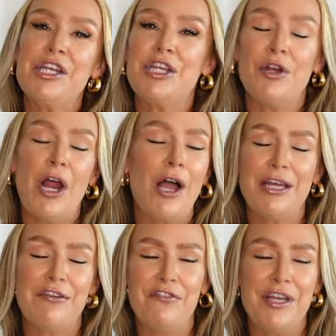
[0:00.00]
you're not
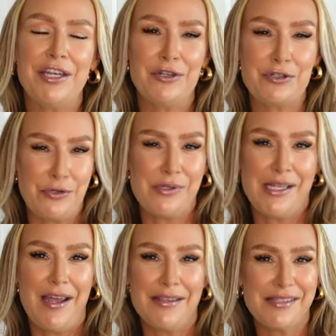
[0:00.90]
gonna fit your true
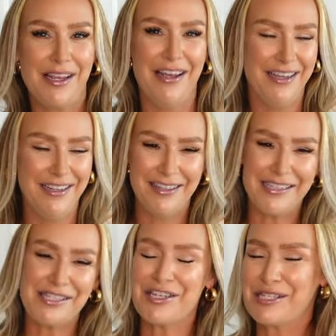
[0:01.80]
size.
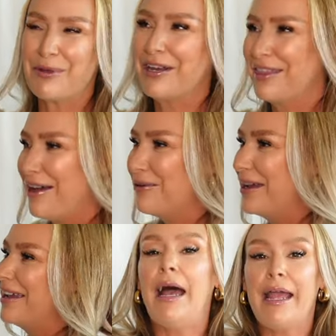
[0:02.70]
Let's just put it that
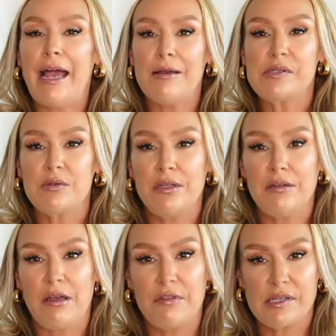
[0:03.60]
way. I absolutely
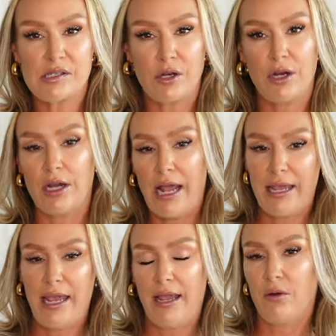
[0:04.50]
love this skirt. I
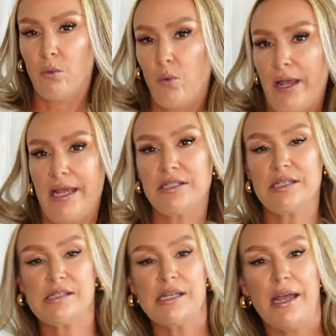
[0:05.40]
can't wait
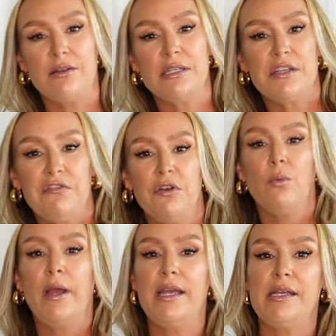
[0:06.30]
to style it different
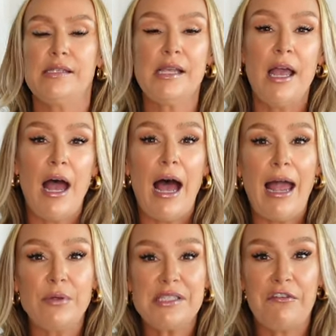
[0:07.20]
ways.
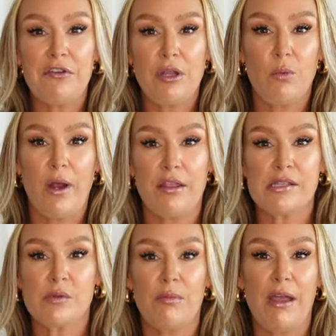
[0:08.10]
I would definitely wear
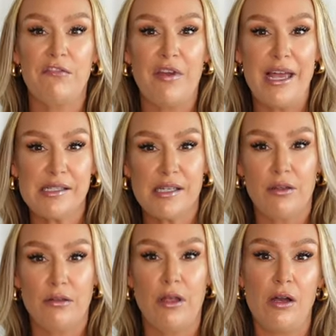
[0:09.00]
this with my vest and
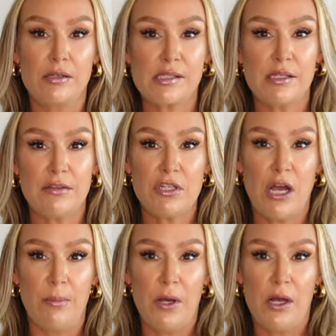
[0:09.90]
a long sleeve top